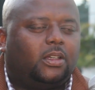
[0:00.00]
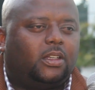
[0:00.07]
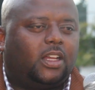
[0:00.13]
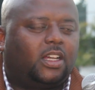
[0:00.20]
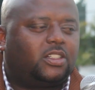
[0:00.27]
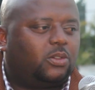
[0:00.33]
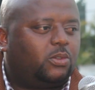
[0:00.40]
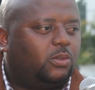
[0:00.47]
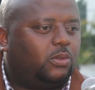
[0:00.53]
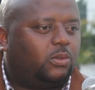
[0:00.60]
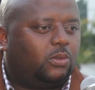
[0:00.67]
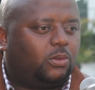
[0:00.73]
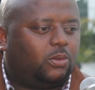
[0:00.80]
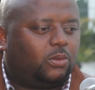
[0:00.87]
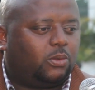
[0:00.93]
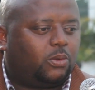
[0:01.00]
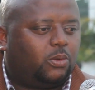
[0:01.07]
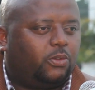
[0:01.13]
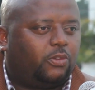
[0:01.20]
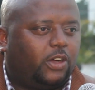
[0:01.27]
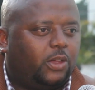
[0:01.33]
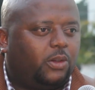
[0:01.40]
naje
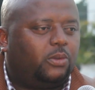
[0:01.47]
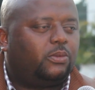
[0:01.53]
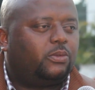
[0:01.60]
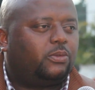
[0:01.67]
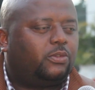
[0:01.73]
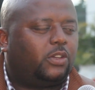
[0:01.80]
kuvayo